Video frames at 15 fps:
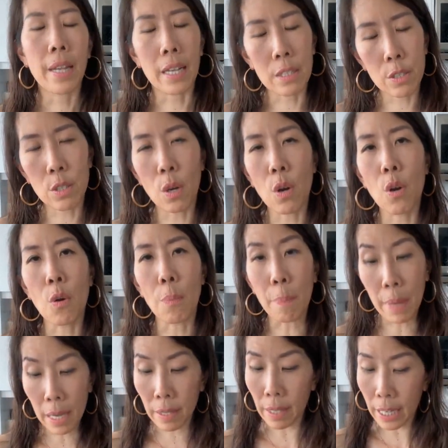And so
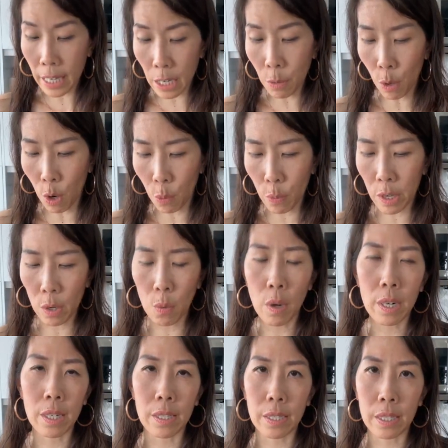being the hero, we don't
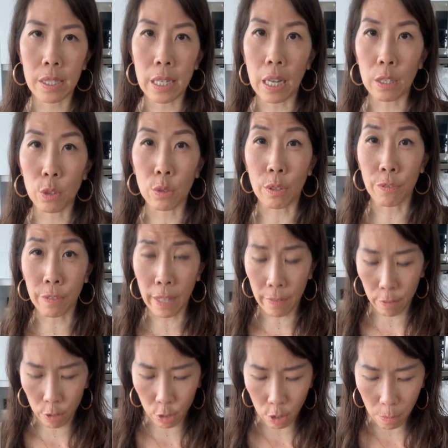want to dilute the
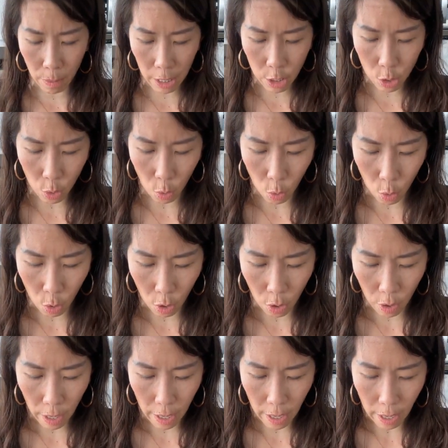flavors too much
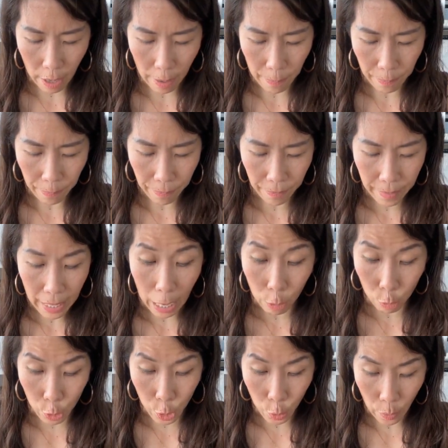or
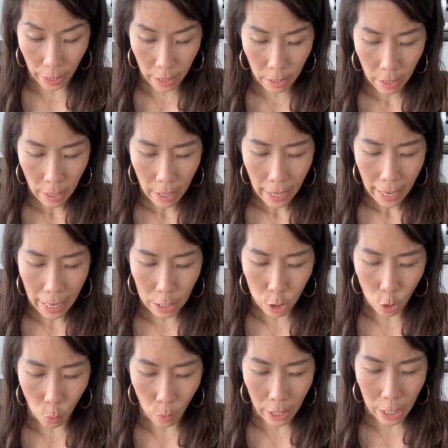outdo it. And
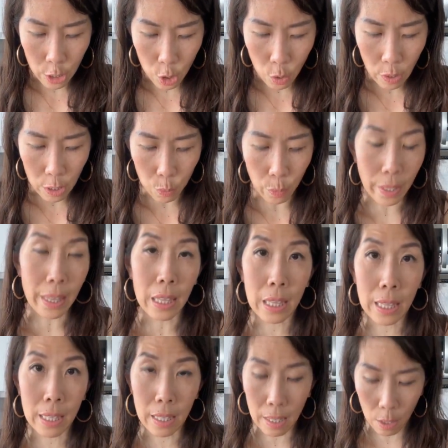so what I do is with
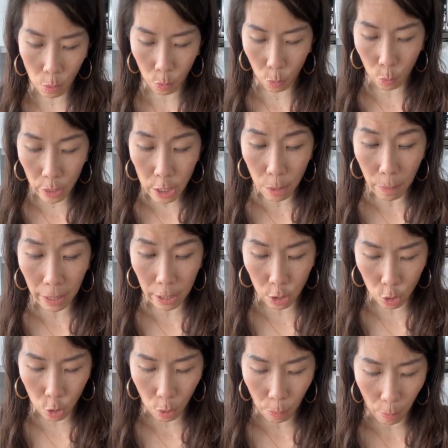winter melon
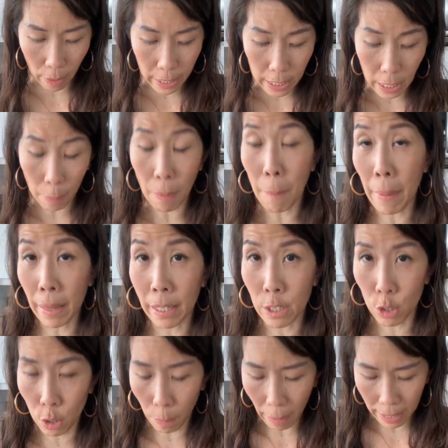soup or any type of melon
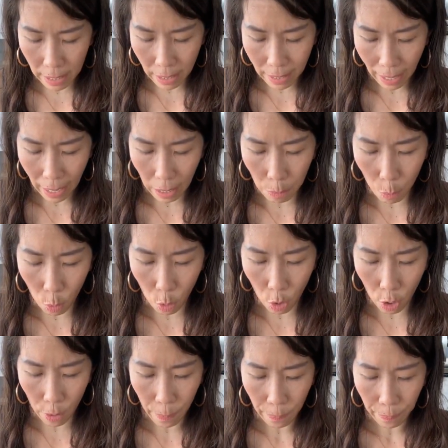soup, I tend to add
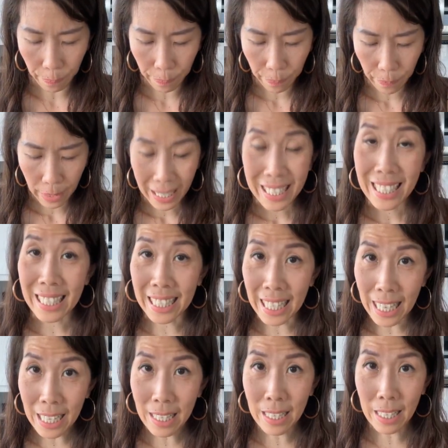more
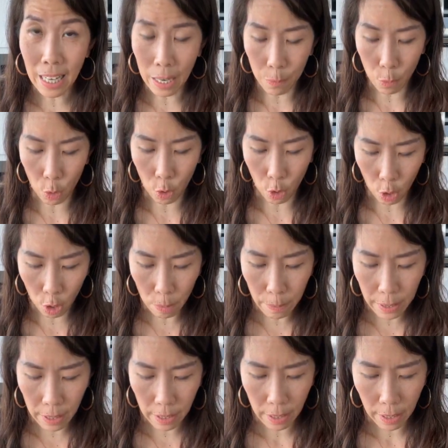seeds and more
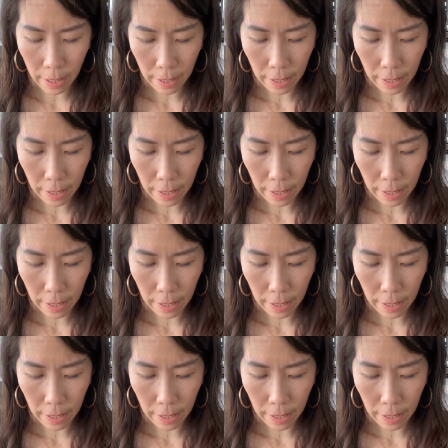herbs